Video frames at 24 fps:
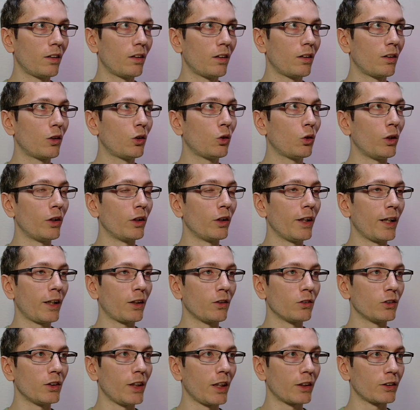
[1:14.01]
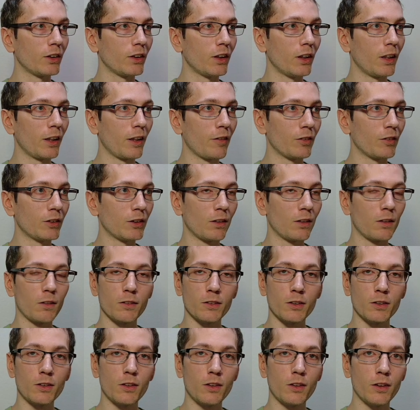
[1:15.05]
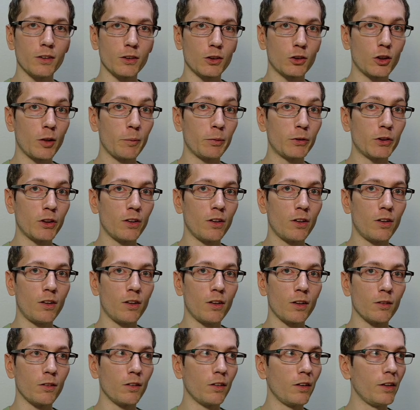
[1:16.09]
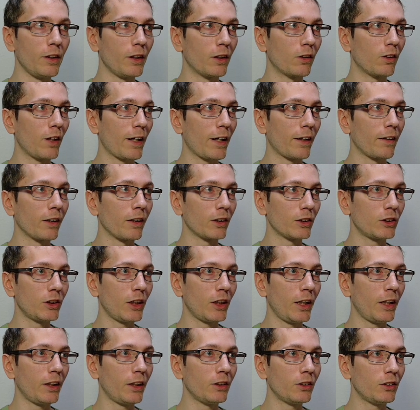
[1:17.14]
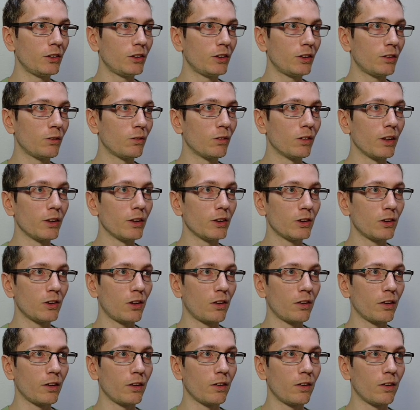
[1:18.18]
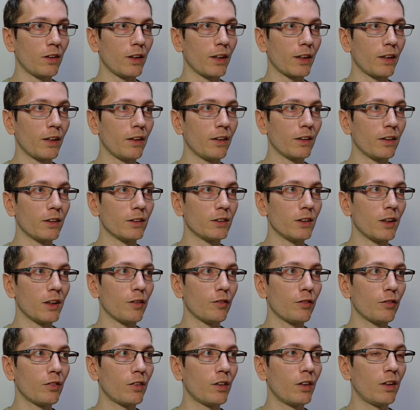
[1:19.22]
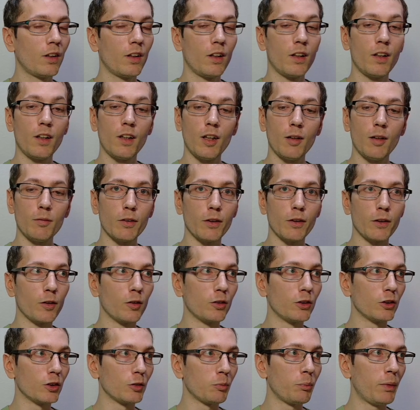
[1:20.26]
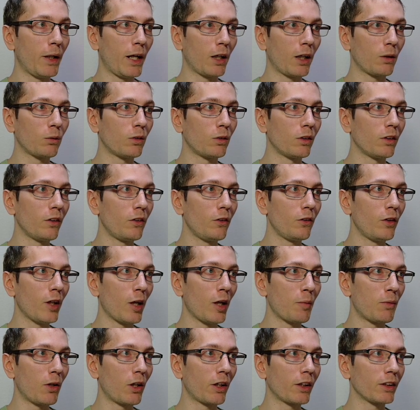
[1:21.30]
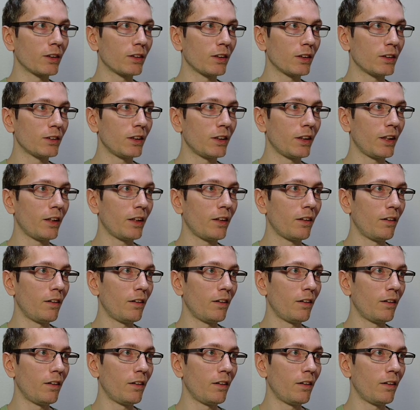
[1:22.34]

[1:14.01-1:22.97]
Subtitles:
CoinGecko is actually going to give us a little description on the Kraken exchange, when they started, all that kind of good stuff. I'm going to go just back one to that markets list again.